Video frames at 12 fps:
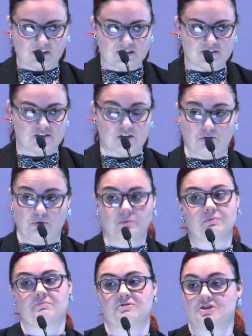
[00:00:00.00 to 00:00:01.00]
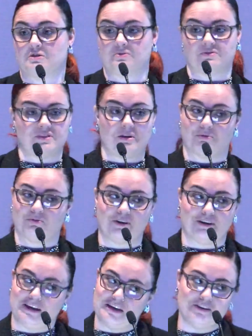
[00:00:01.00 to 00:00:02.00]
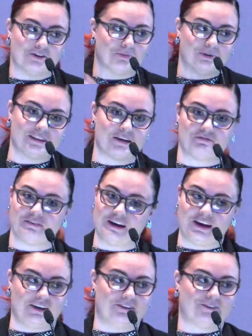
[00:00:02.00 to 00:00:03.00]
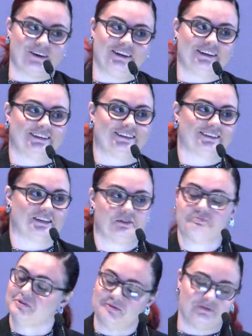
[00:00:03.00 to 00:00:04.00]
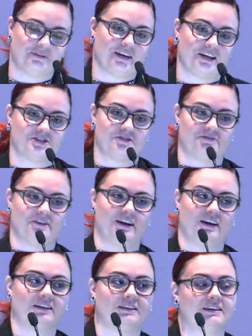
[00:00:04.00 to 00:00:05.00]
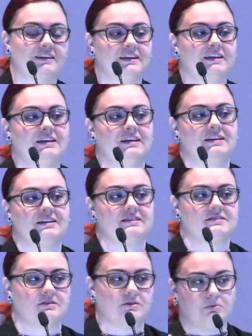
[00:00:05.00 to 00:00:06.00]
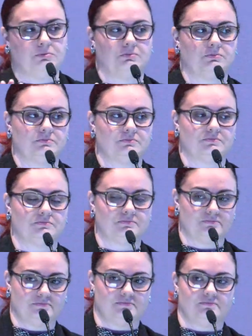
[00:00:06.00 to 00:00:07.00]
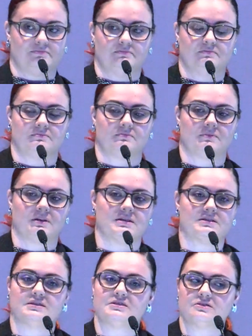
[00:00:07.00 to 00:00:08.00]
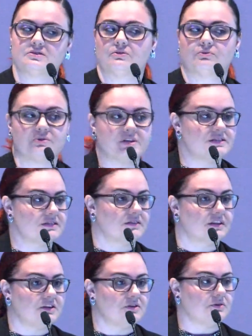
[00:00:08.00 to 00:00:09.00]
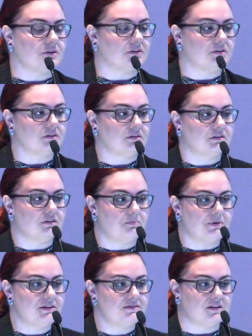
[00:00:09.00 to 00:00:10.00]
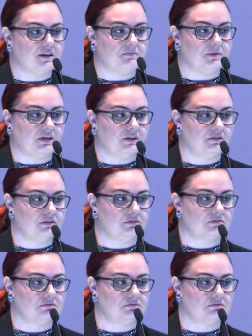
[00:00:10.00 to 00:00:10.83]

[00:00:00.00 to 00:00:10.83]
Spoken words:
And so they were ready to hit her with that fine, right? Catching a fine. And I said, Holt, I said, is there a reason that the bed's not made?